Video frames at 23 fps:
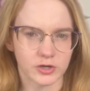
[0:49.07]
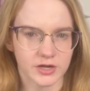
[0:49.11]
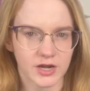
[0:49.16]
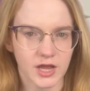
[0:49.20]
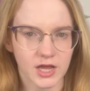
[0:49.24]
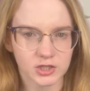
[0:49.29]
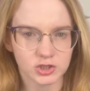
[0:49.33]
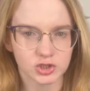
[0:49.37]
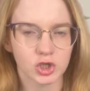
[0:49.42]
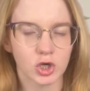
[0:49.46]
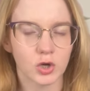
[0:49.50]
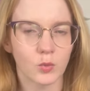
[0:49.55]

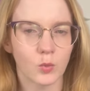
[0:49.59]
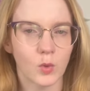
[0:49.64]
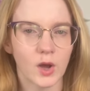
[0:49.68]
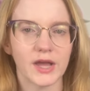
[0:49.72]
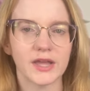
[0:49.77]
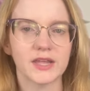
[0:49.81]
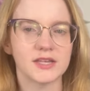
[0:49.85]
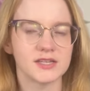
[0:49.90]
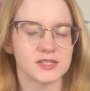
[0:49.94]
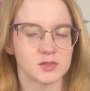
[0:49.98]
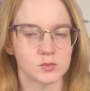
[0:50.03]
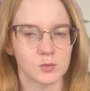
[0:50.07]
Not sure why
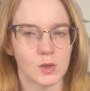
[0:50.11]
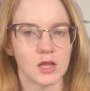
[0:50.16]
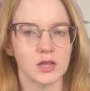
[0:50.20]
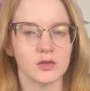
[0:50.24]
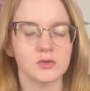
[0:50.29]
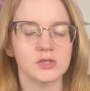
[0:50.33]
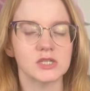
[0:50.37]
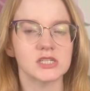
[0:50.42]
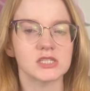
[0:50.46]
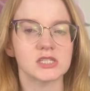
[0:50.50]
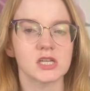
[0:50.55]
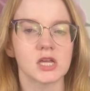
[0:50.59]
he swallowed
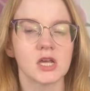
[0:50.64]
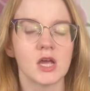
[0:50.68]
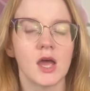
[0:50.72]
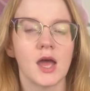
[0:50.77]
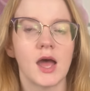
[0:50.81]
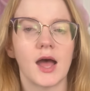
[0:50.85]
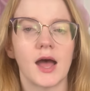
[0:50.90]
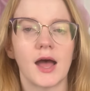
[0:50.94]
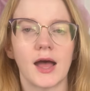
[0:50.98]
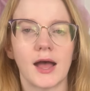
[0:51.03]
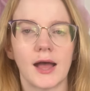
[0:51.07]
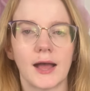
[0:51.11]
it,
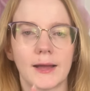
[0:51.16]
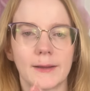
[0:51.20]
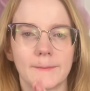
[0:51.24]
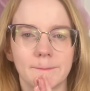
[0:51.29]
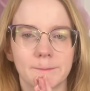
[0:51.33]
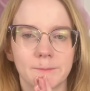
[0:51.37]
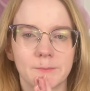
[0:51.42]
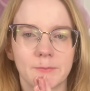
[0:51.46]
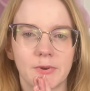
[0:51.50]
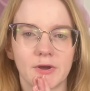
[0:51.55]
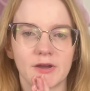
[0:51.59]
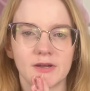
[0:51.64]

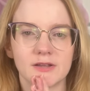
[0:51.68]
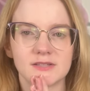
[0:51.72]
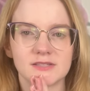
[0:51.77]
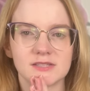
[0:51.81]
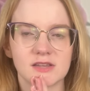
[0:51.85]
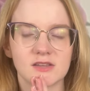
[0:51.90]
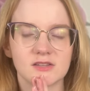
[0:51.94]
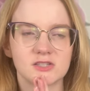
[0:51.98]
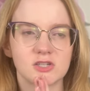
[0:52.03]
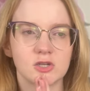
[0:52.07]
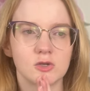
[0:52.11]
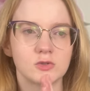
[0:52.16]
um, but
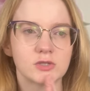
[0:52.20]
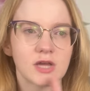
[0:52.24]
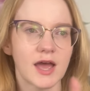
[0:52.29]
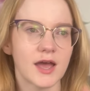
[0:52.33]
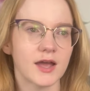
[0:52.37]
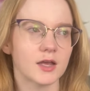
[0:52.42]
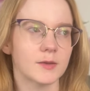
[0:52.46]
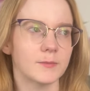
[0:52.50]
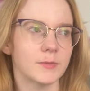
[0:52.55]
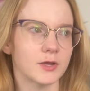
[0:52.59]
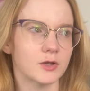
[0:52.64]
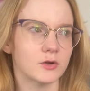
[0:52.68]
to
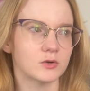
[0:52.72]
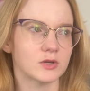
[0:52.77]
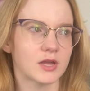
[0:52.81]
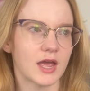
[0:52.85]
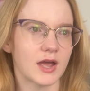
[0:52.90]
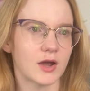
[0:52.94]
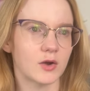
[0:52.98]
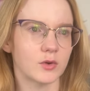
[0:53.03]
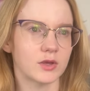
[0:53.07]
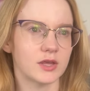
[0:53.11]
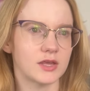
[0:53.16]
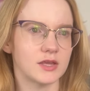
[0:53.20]
talk about
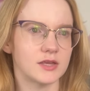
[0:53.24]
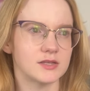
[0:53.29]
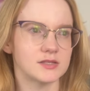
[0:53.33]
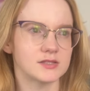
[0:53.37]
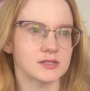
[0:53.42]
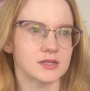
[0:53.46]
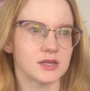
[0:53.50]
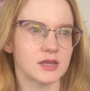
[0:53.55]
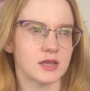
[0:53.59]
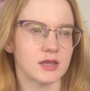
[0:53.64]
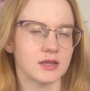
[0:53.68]
how he's